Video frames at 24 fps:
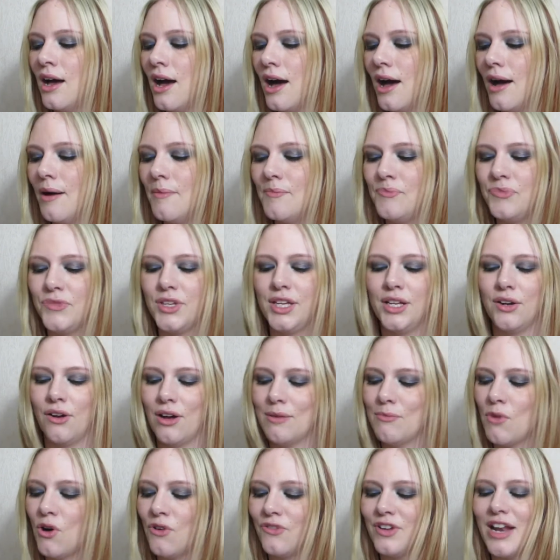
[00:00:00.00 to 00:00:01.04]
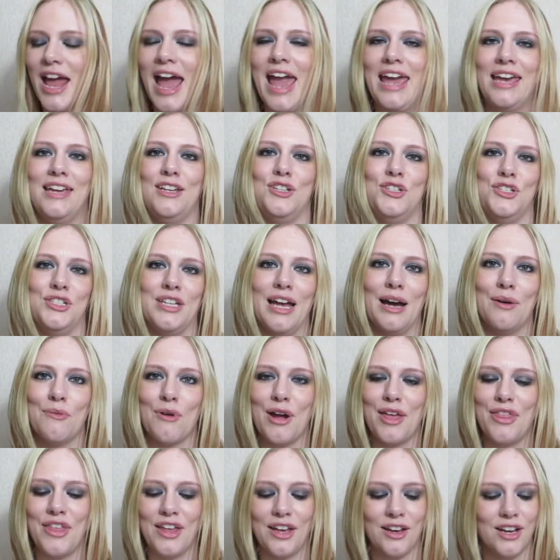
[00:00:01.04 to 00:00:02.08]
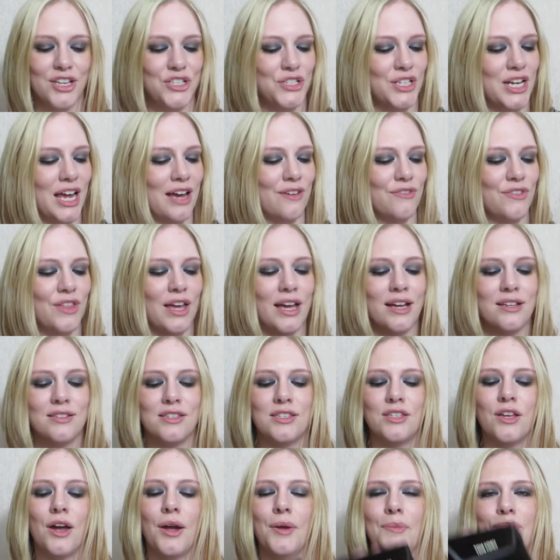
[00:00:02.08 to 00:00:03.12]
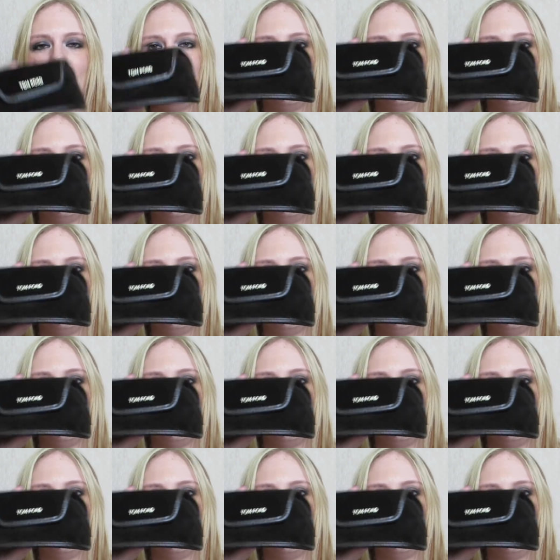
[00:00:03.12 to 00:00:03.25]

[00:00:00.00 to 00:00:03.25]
You know, I'm of an age now where I think I should have that. So